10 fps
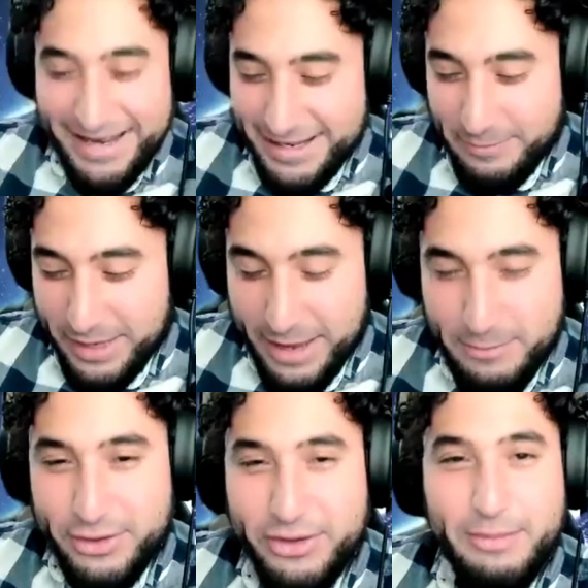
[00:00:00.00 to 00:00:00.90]
then he became
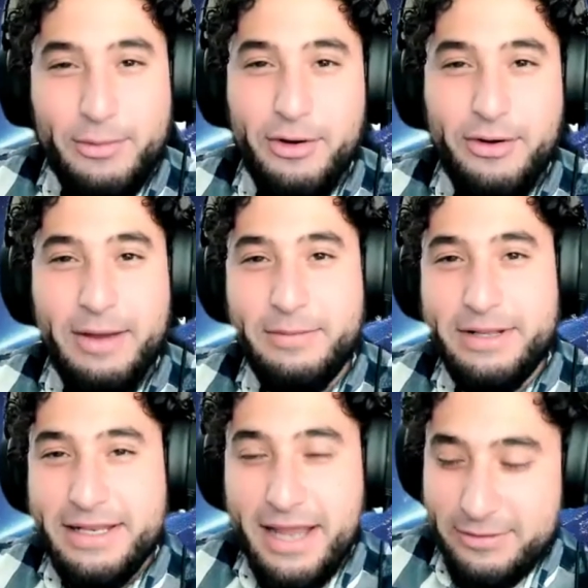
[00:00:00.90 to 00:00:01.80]
really good at programming,
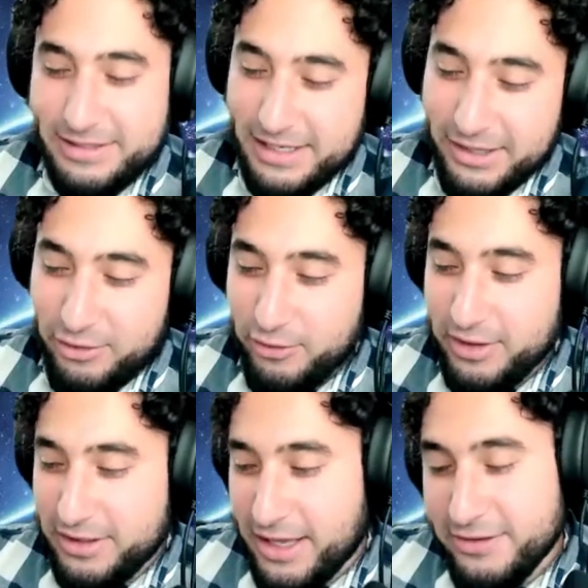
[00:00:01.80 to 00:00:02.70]
and now he's got like
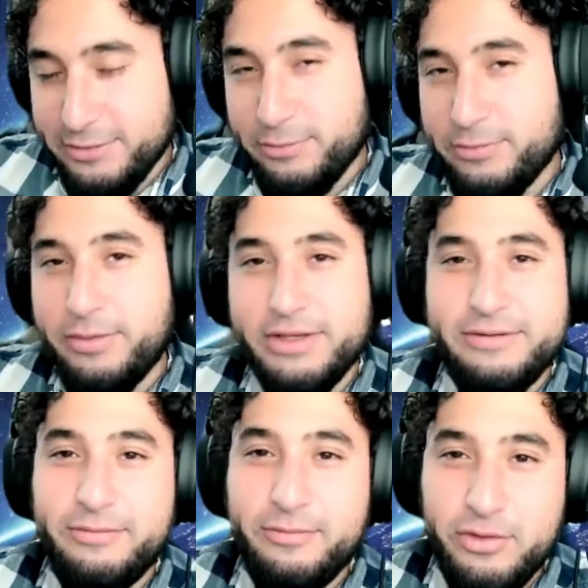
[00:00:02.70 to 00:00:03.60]
30,000
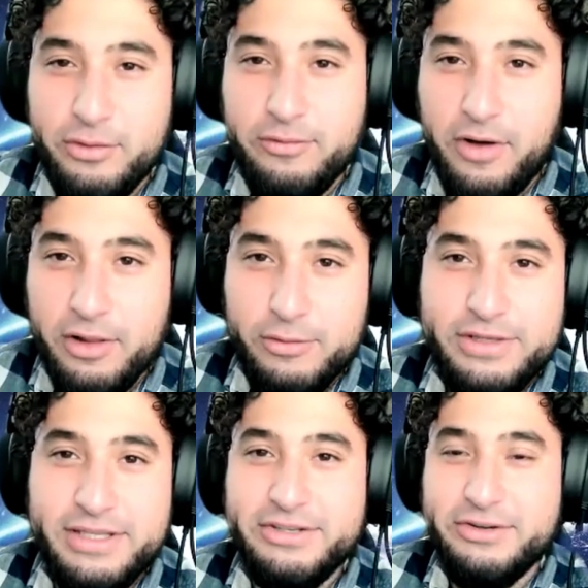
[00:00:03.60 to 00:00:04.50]
plus followers
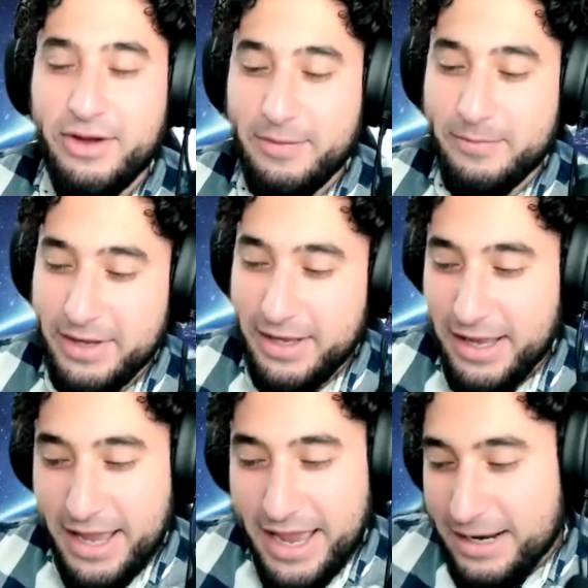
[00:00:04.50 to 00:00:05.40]
on Instagram,
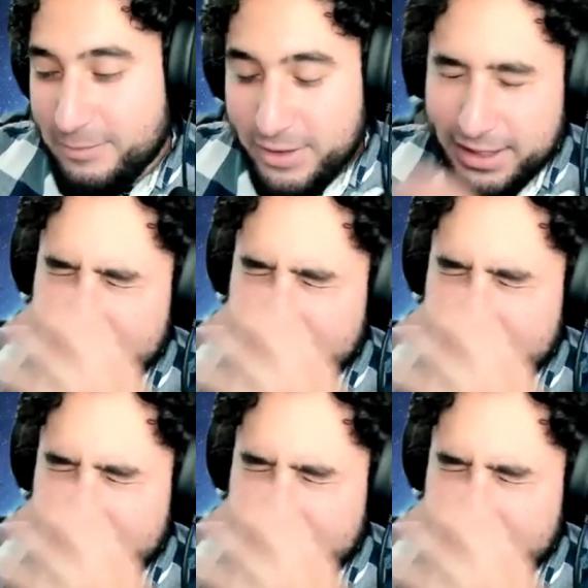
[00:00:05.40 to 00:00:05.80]
and I'm like,